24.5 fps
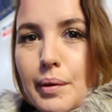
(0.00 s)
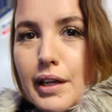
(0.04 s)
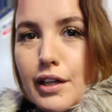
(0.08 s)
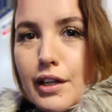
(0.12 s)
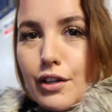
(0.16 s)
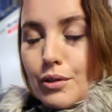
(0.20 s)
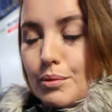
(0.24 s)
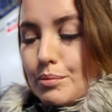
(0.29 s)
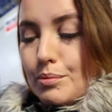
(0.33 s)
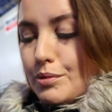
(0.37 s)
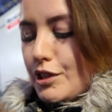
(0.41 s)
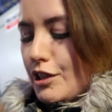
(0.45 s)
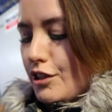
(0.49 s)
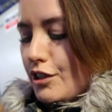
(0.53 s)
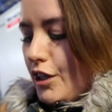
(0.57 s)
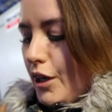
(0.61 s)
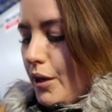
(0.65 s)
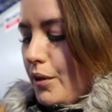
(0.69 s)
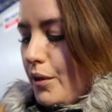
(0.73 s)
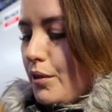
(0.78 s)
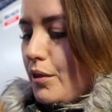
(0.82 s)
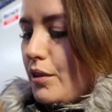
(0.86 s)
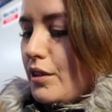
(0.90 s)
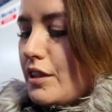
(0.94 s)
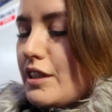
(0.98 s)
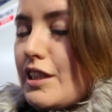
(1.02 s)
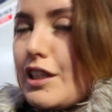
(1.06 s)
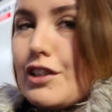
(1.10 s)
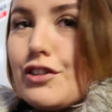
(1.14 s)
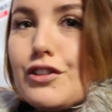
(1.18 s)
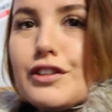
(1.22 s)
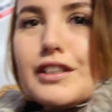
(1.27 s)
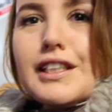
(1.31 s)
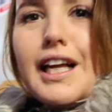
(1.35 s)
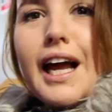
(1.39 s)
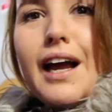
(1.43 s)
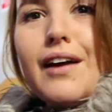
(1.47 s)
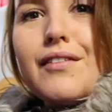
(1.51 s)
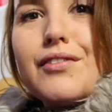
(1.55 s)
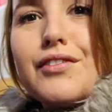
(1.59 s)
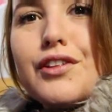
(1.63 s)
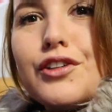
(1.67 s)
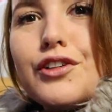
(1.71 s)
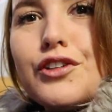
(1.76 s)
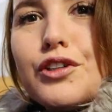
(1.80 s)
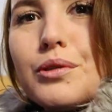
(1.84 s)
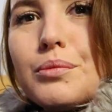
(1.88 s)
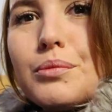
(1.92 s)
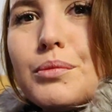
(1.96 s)
when it comes to donuts, so just have the
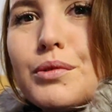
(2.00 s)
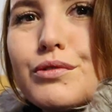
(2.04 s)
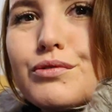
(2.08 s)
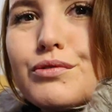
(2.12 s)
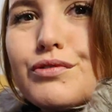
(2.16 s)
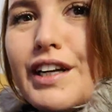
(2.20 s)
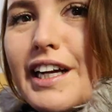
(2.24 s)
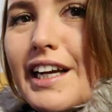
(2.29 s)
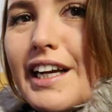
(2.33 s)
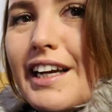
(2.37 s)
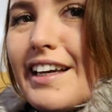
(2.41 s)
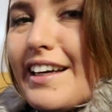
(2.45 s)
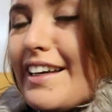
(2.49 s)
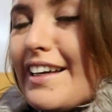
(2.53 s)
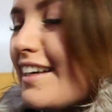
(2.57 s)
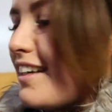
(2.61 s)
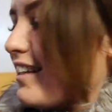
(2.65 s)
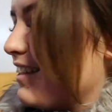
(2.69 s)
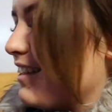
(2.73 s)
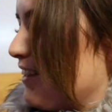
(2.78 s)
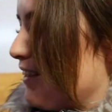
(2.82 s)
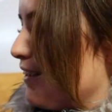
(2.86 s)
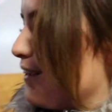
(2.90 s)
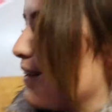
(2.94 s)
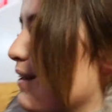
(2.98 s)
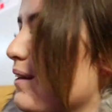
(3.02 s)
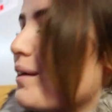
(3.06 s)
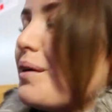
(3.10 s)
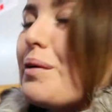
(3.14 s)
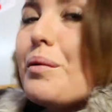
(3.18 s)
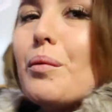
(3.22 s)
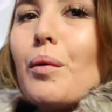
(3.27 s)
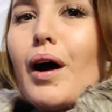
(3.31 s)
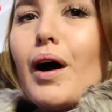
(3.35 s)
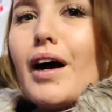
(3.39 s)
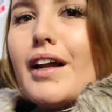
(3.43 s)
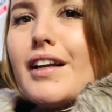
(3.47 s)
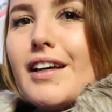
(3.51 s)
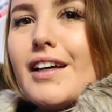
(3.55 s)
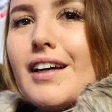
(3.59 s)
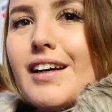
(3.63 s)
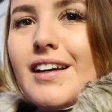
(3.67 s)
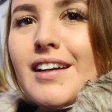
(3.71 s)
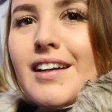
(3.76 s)
normal ring one.